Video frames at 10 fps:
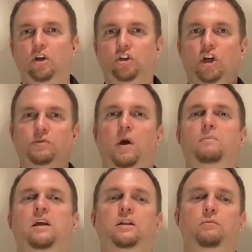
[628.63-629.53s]
just by
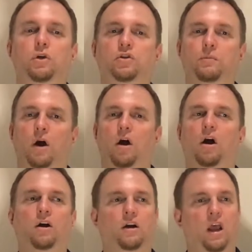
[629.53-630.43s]
meeting them, using my
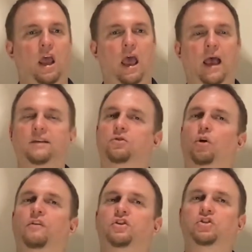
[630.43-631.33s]
heart as
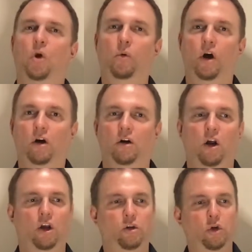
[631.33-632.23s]
sort of a sonar,
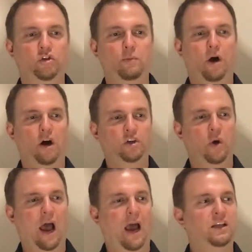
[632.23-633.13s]
using my heart
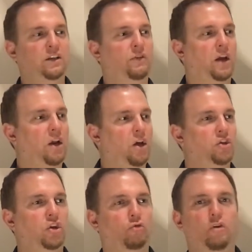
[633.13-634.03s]
to activate,
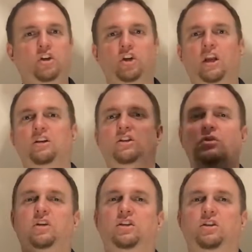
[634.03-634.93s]
to reach into
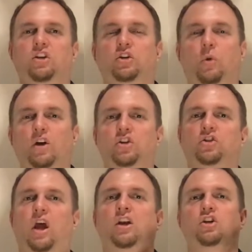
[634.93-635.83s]

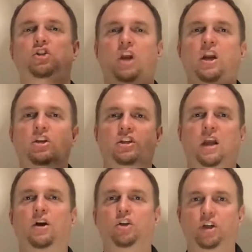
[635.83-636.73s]
situations and change
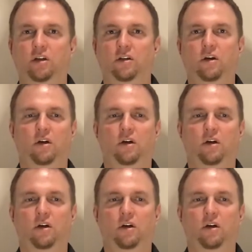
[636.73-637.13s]
the energy.